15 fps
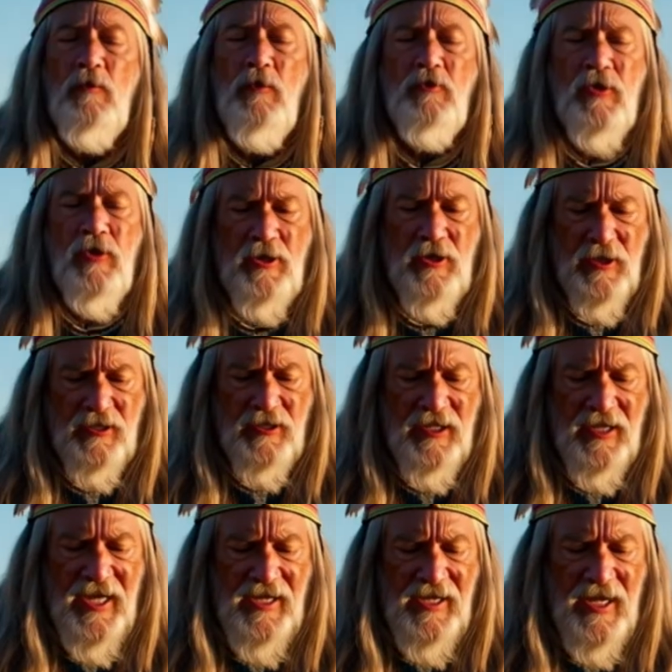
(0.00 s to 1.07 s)
metrological
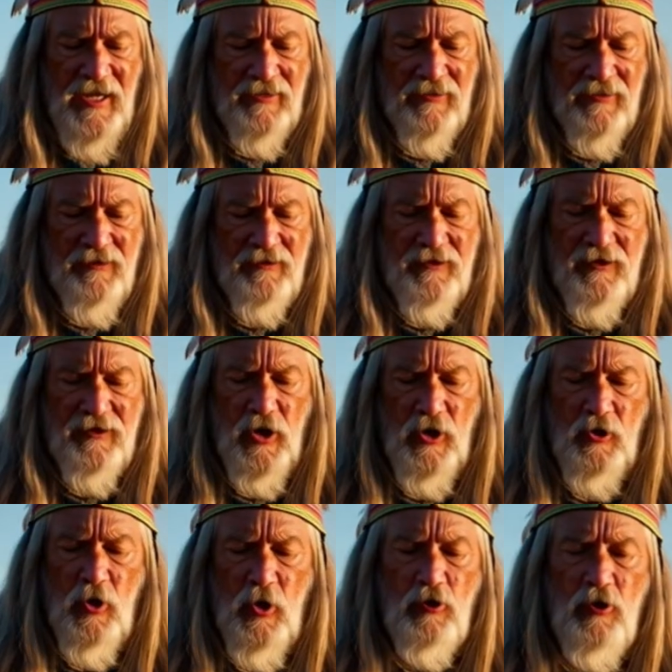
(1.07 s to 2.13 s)
debt exceeds a
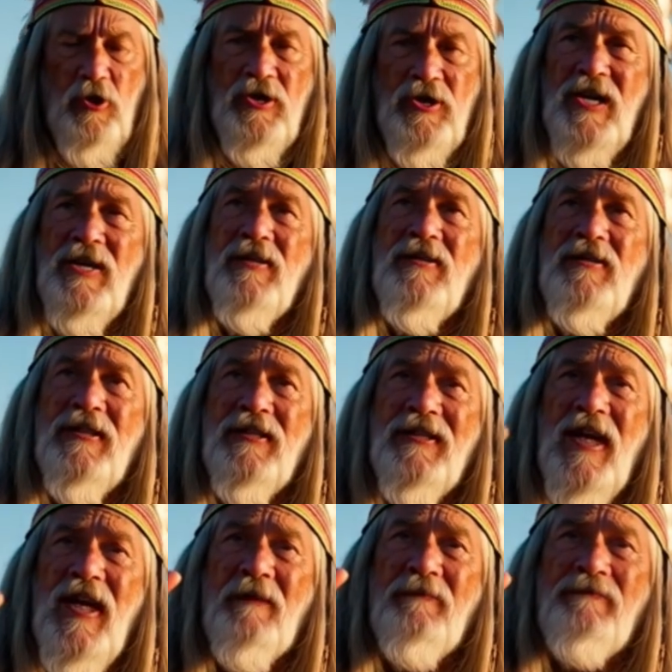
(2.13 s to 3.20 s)
threshold, it triggers glitches in the
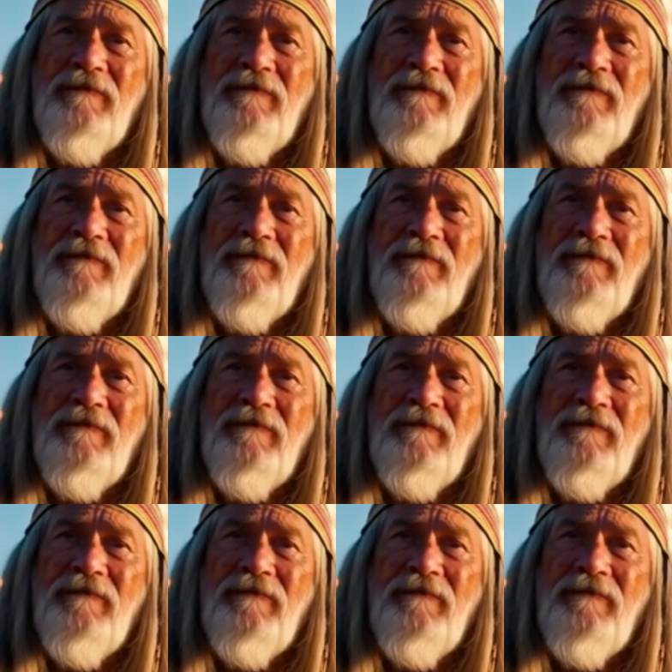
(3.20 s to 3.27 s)
atomic